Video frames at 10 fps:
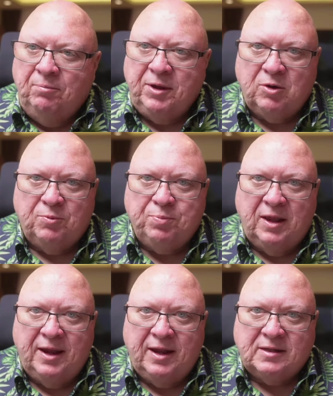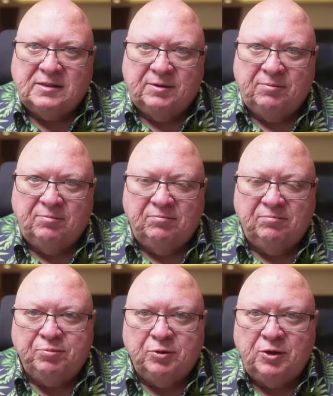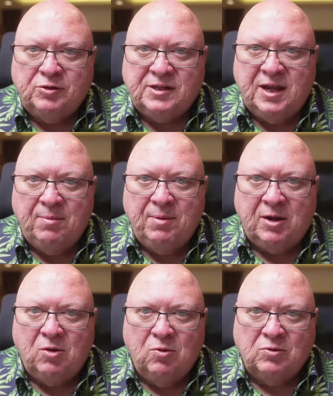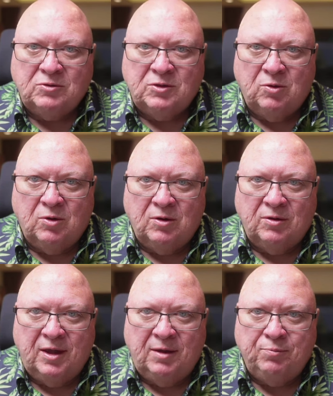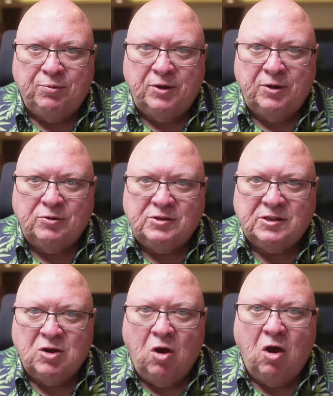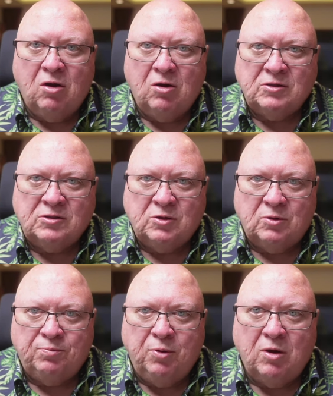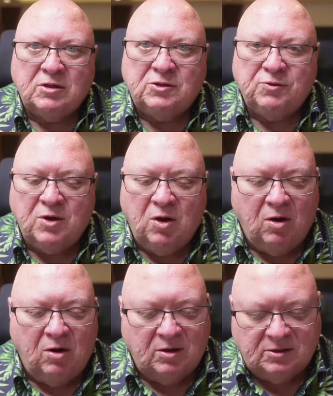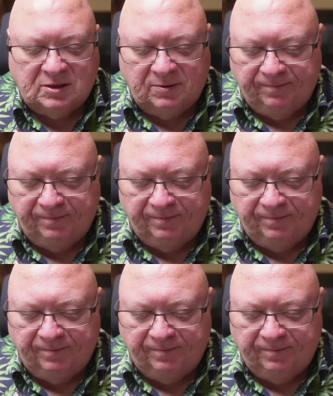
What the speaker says: bigger plants that produce chemicals or they produce cars or parts for cars.